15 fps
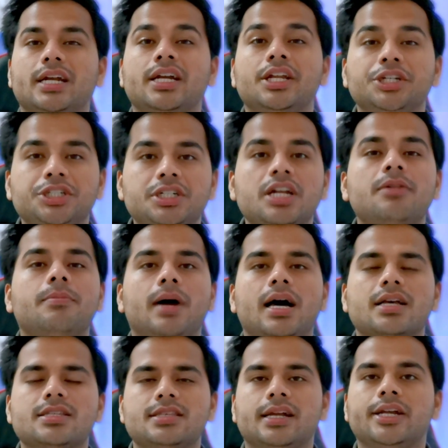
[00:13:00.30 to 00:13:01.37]
additional
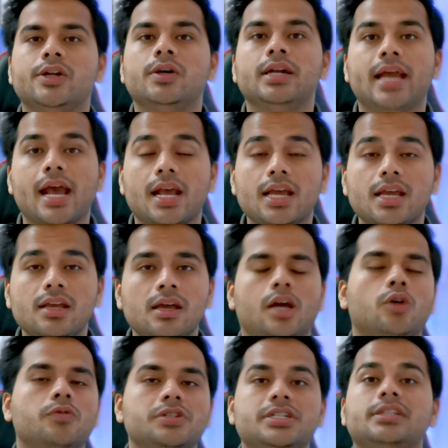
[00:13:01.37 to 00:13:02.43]
marks that you're lacking,
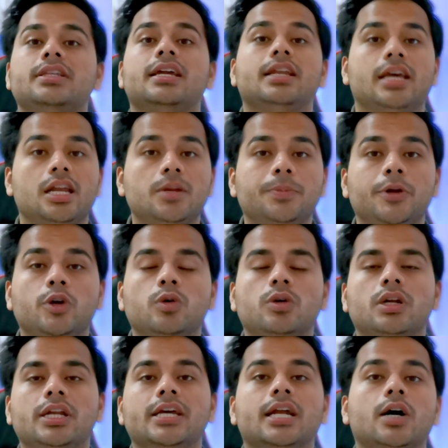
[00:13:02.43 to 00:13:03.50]
and obviously then help you to
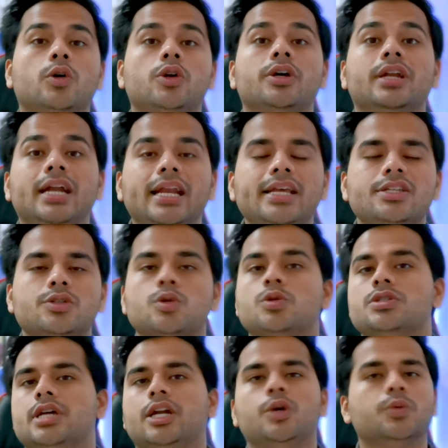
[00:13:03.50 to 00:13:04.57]
clear out your reading
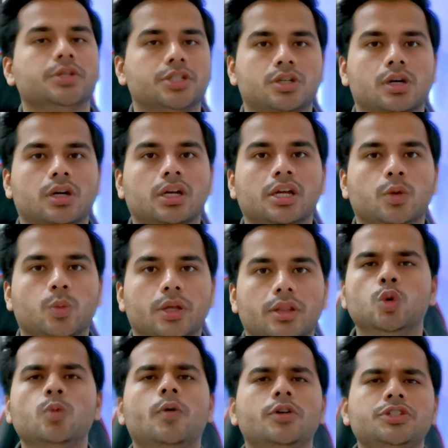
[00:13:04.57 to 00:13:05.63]
scores that you were struggling with.
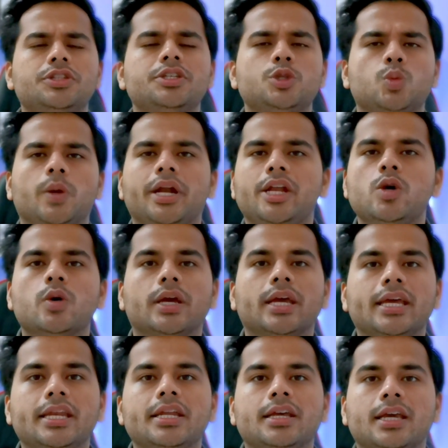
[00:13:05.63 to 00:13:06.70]
Do watch this video
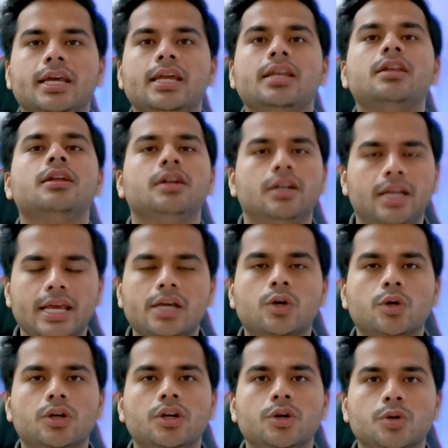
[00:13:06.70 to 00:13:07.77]
again and again, take
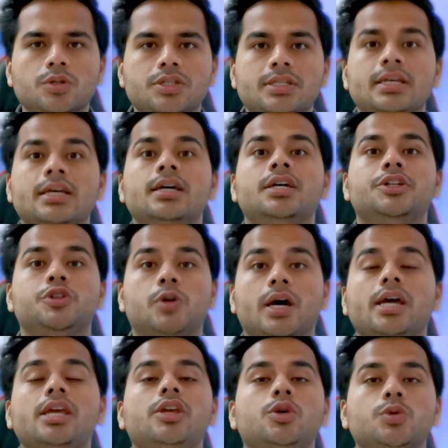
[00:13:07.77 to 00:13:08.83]
good notes,
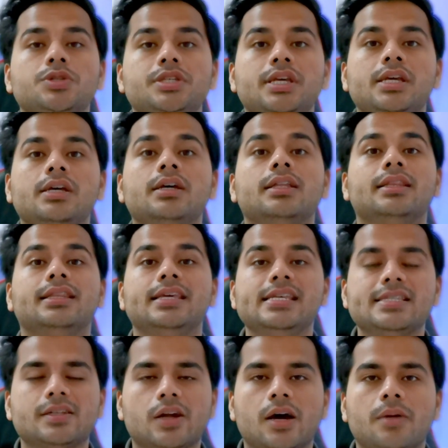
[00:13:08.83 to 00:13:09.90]
try using
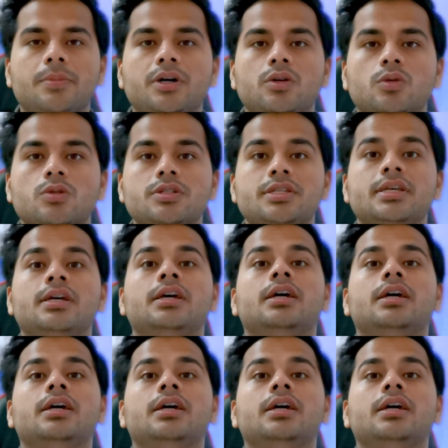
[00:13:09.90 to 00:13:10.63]
these grammar rules.